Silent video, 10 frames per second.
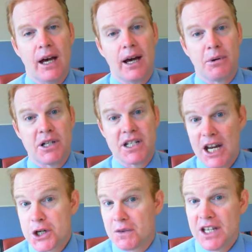
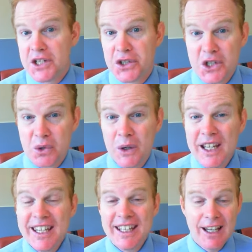presentation of the lesson this
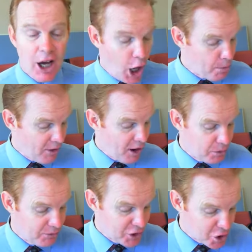week. I hope
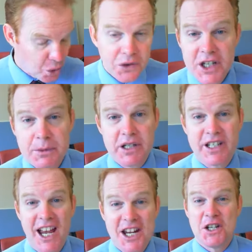you've enjoyed this
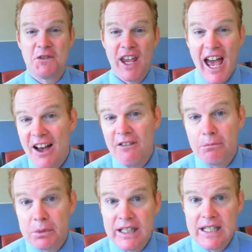presentation. If you have,
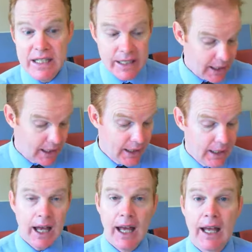please
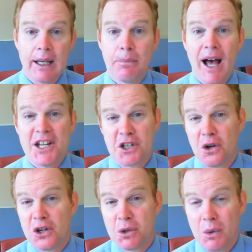pass it
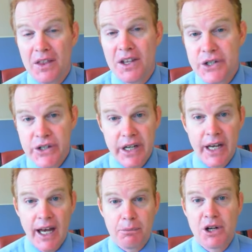on to others.
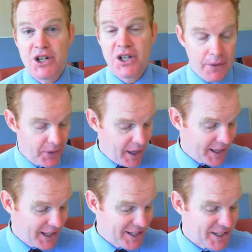Appreciate that,
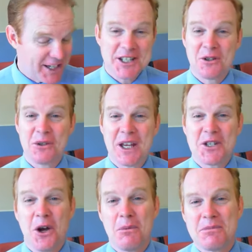and till next
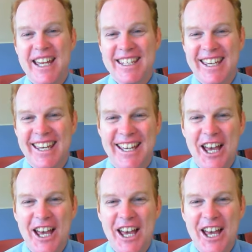time, take care,